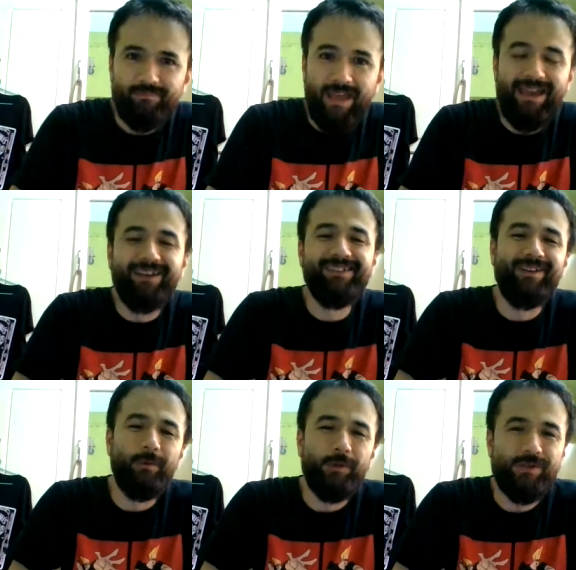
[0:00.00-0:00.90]
Hey, how's it
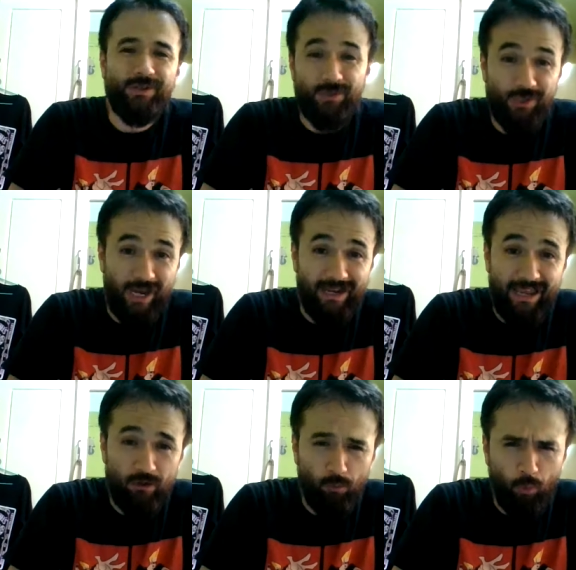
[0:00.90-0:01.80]
going? This is Chad
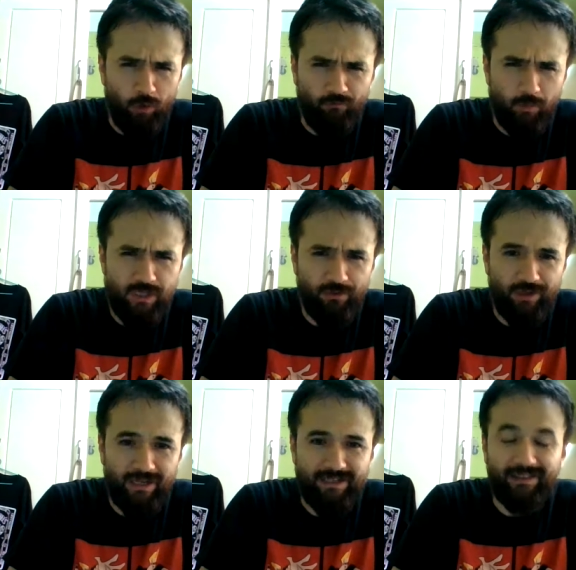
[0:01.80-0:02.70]
Haag reporting from Southern
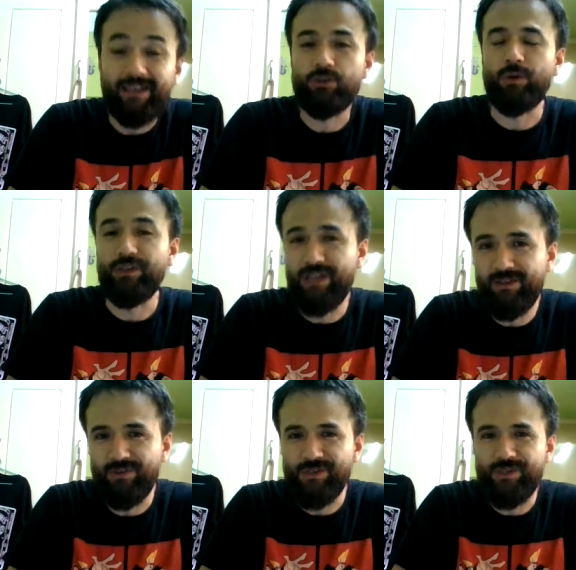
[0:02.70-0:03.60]
India. I'd like to
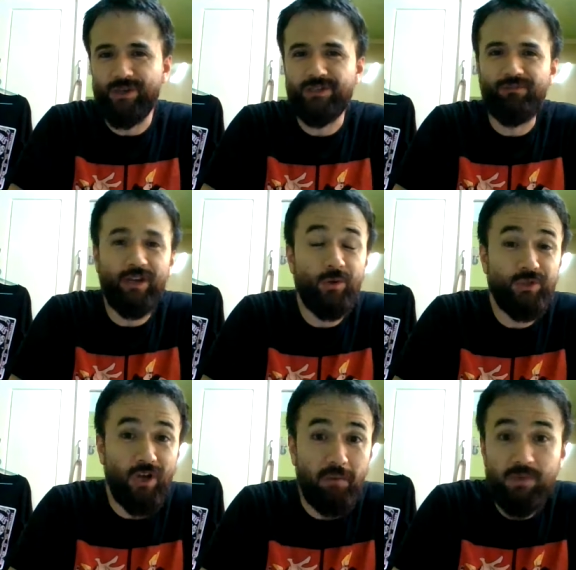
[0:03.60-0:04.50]
continue this series of videos
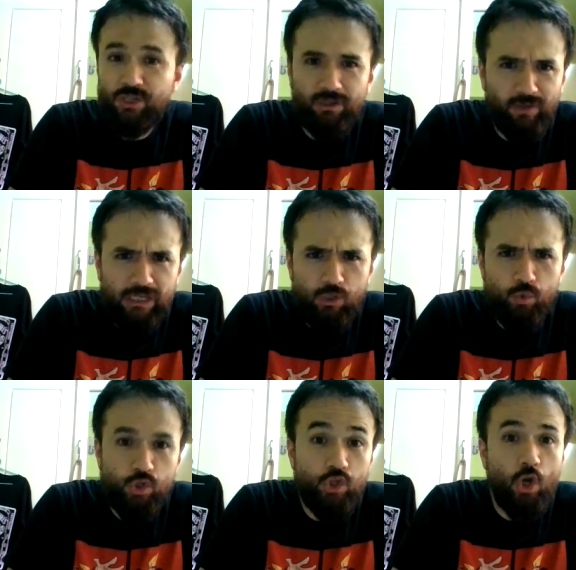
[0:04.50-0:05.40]
in our Missing Link
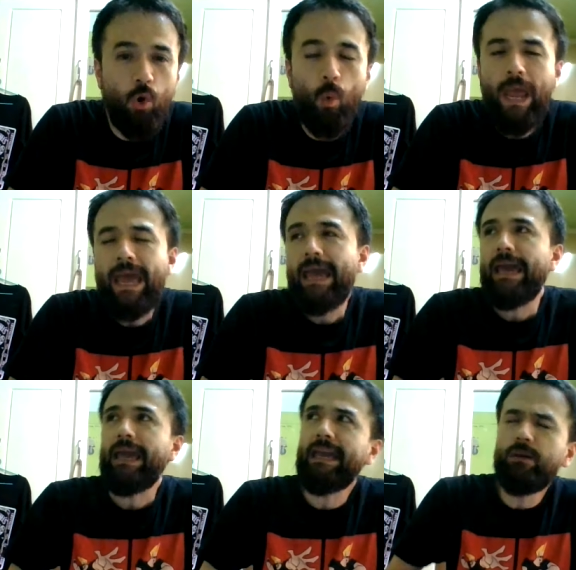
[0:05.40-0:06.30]
News show,
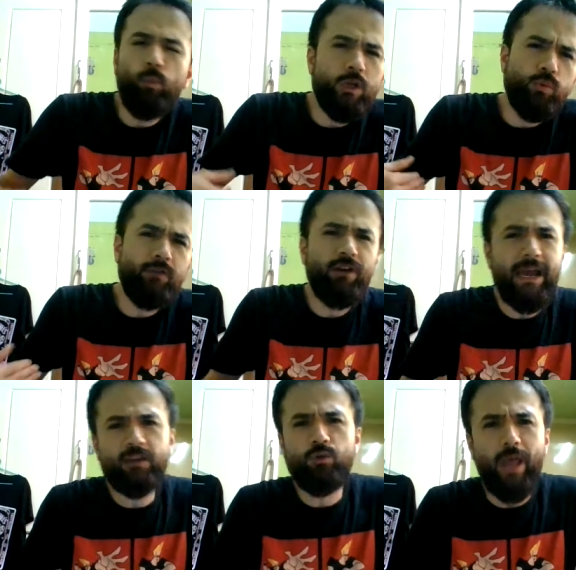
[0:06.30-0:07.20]
in which we
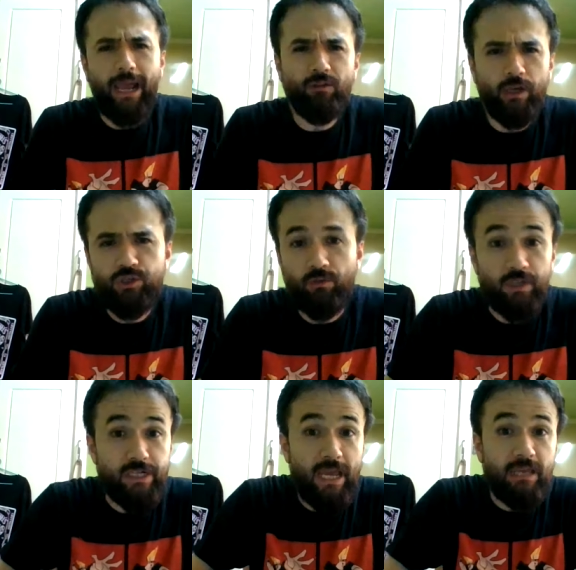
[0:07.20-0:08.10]
react to the headlines of the
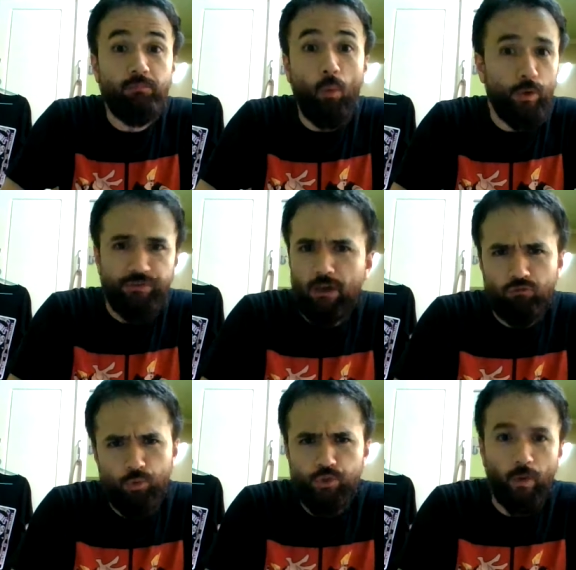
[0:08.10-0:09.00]
day, but with that
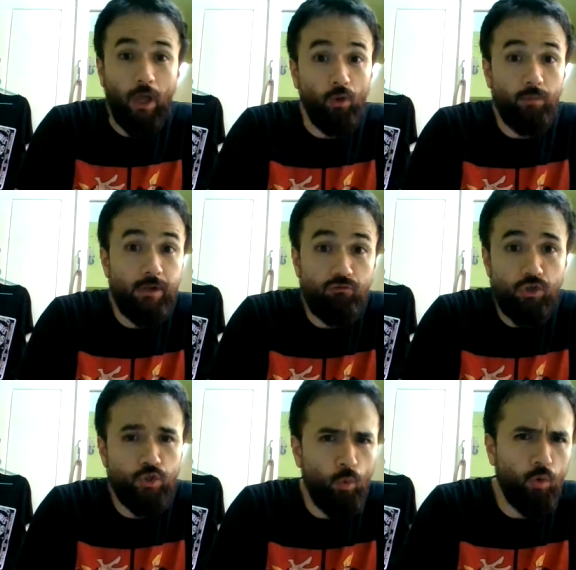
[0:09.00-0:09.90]
crucial element
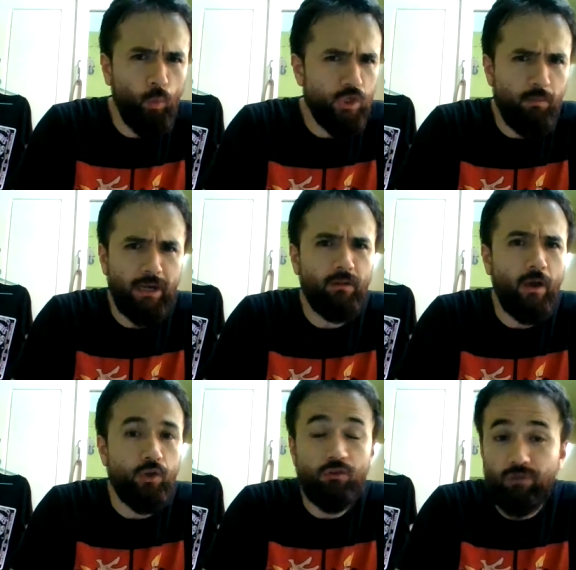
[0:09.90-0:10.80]
restored, which might allow
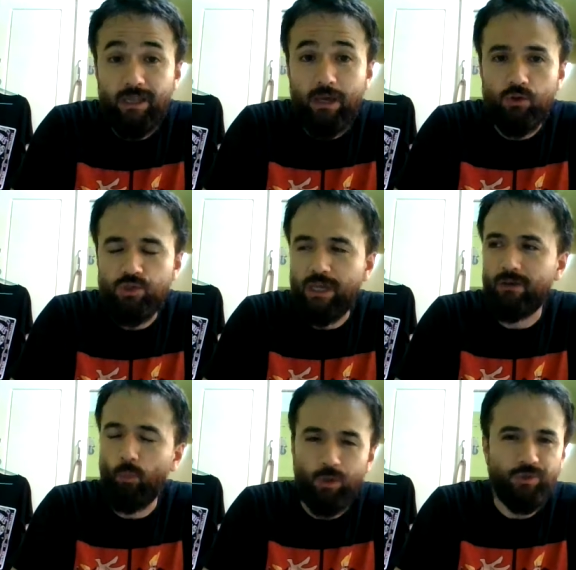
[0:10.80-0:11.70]
you to really
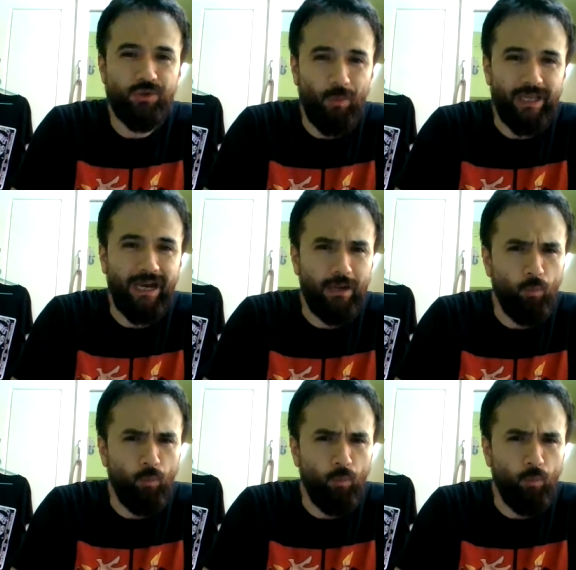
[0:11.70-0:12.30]
understand what is going on.